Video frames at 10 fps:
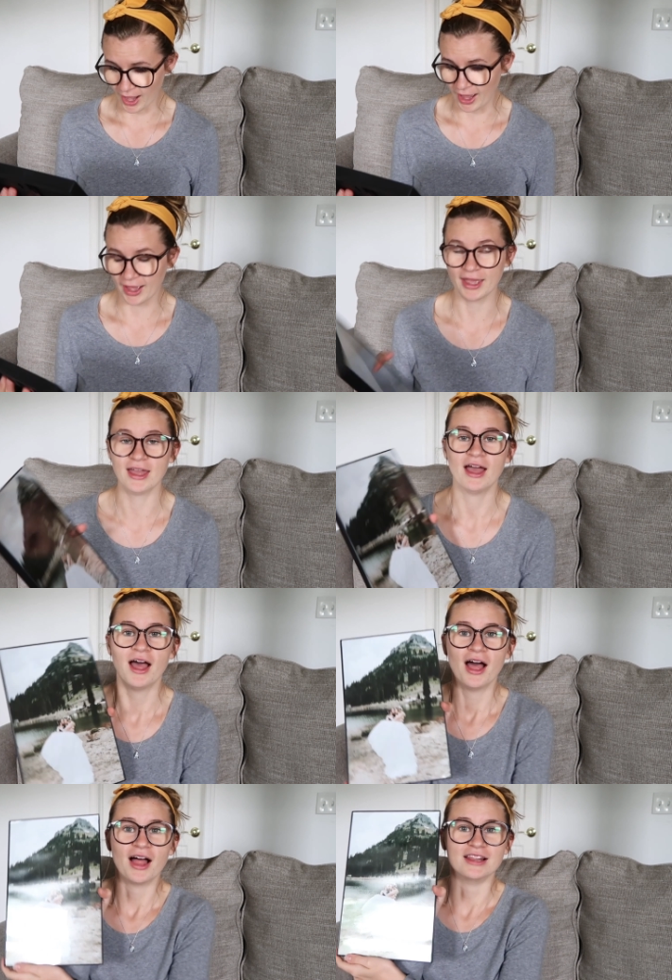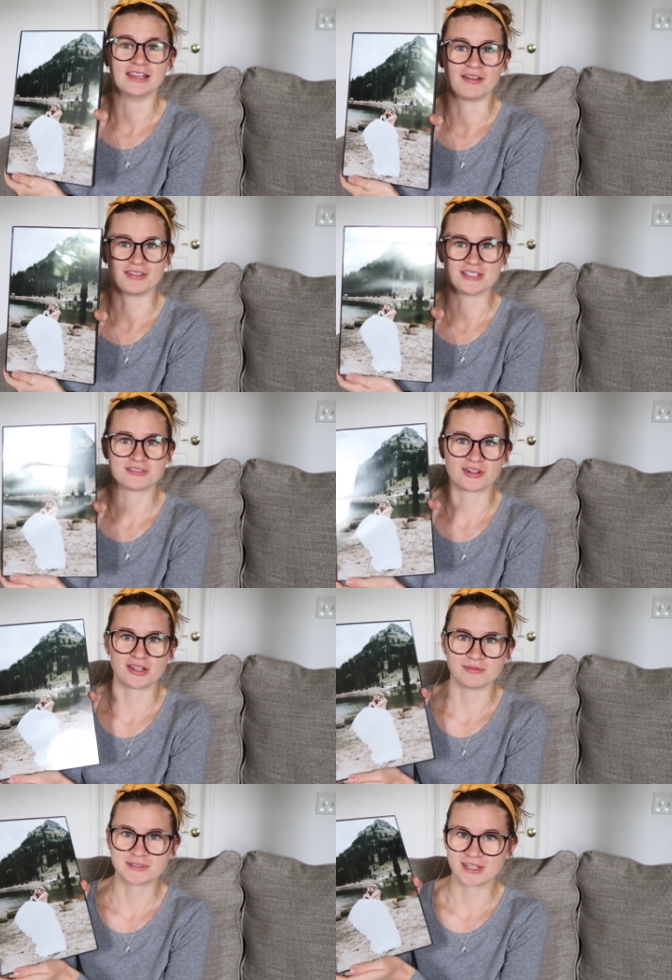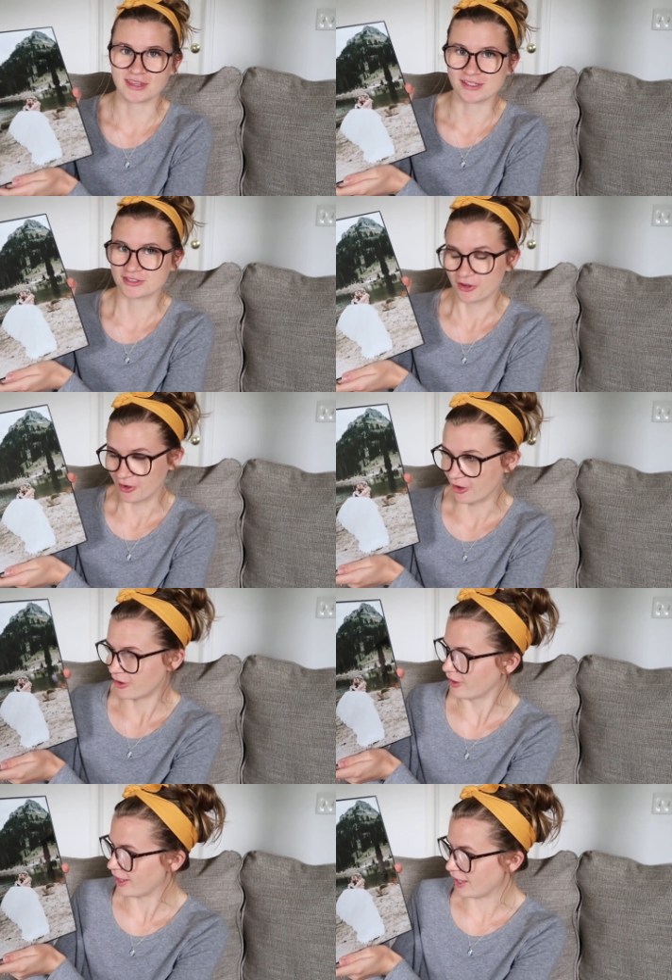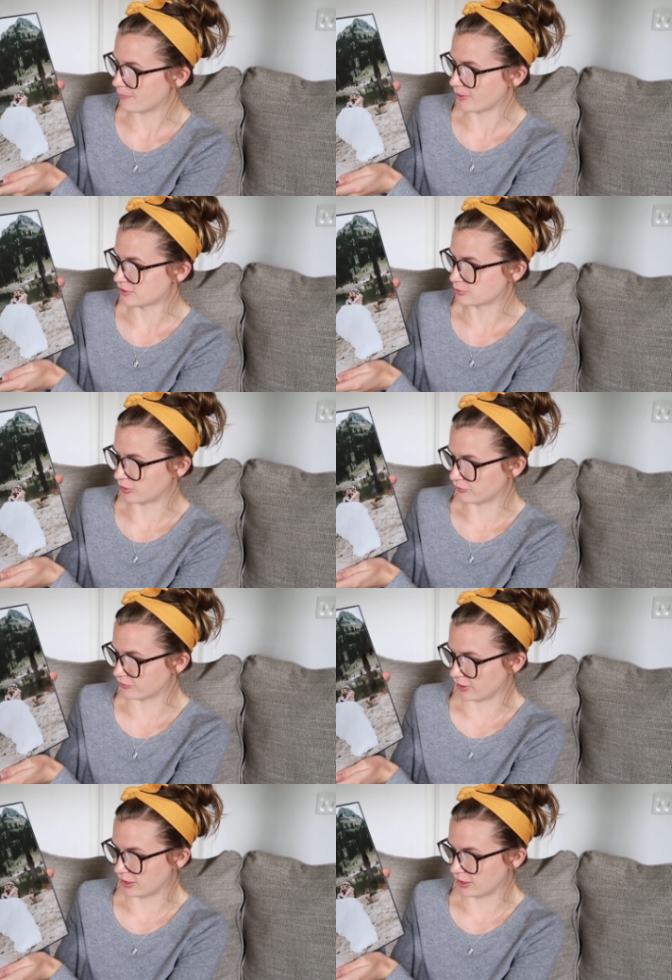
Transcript: I love these frames. These are eight by twelve